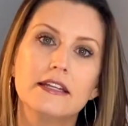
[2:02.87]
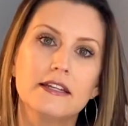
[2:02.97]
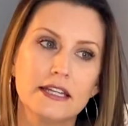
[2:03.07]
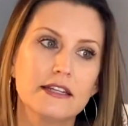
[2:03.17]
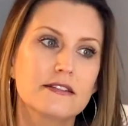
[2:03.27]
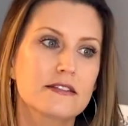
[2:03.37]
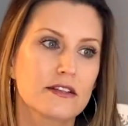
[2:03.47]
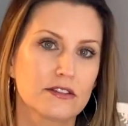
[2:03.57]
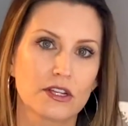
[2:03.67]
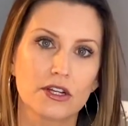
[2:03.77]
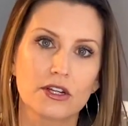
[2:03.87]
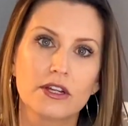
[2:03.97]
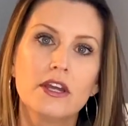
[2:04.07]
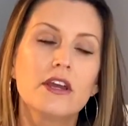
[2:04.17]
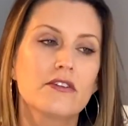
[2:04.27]
needs to learn
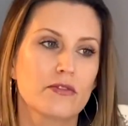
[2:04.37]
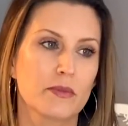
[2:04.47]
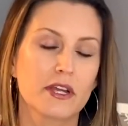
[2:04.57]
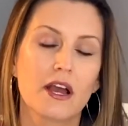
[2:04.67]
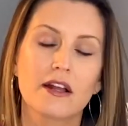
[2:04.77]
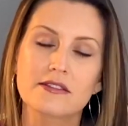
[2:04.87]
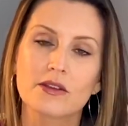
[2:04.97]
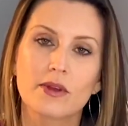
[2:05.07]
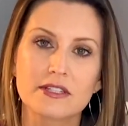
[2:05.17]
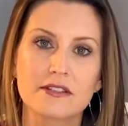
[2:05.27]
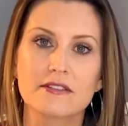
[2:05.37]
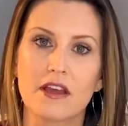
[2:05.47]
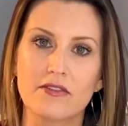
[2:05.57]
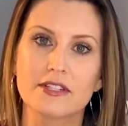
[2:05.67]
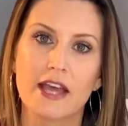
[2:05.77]
from the consequences
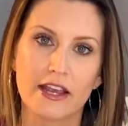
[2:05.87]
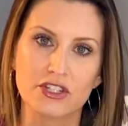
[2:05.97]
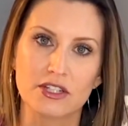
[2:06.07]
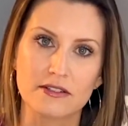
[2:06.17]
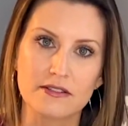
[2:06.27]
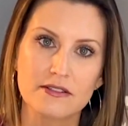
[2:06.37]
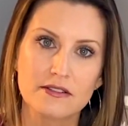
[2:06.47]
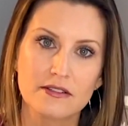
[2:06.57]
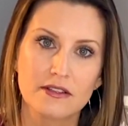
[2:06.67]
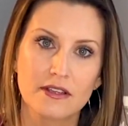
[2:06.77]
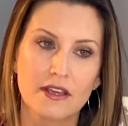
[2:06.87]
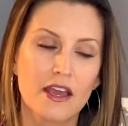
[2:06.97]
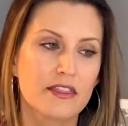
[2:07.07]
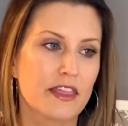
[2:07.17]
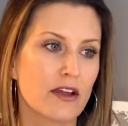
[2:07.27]
of his actions.
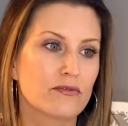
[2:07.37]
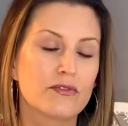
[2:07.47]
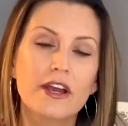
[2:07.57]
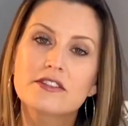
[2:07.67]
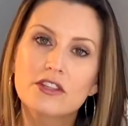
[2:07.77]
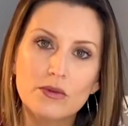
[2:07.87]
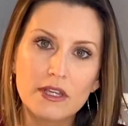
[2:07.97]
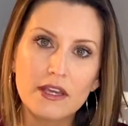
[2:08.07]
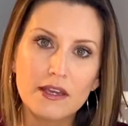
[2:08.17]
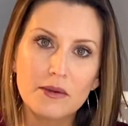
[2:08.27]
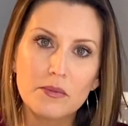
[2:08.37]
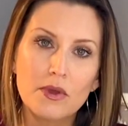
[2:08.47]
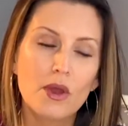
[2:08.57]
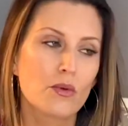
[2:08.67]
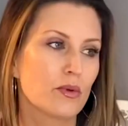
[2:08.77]
That rescuing him
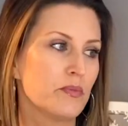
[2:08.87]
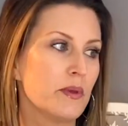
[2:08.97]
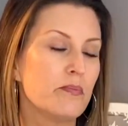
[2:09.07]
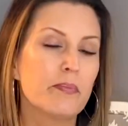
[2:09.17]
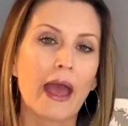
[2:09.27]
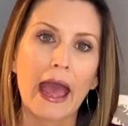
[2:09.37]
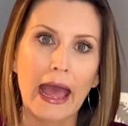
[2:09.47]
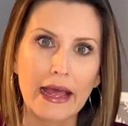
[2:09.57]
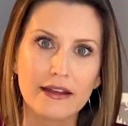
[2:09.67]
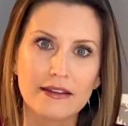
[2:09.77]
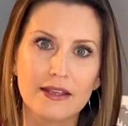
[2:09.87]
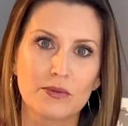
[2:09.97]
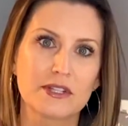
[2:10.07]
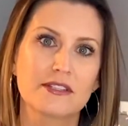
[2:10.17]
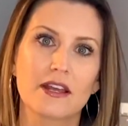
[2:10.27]
would be bad. It
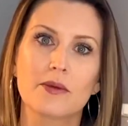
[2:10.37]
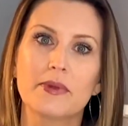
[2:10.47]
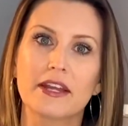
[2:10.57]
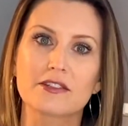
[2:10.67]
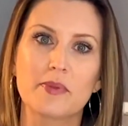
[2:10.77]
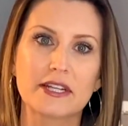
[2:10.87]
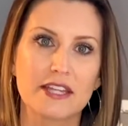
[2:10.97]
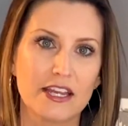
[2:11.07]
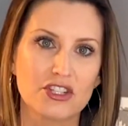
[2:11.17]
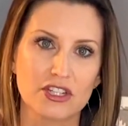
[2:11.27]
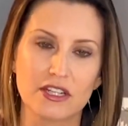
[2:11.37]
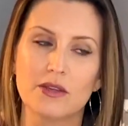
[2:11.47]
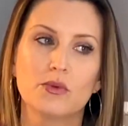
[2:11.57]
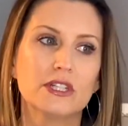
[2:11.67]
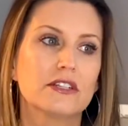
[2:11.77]
would set up an expectation. He
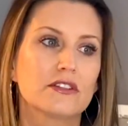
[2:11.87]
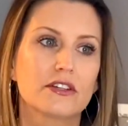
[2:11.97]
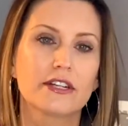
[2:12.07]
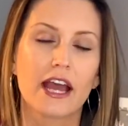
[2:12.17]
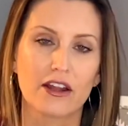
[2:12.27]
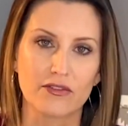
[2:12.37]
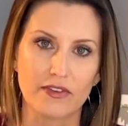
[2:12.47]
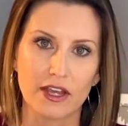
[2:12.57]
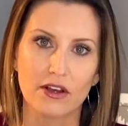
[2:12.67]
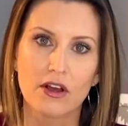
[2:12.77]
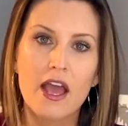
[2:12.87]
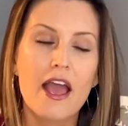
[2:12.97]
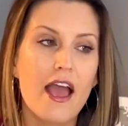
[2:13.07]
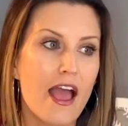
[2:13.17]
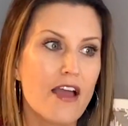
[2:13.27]
wouldn't learn how to fail.
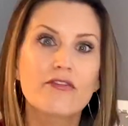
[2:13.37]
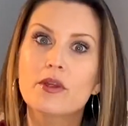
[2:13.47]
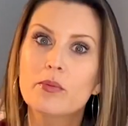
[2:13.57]
Every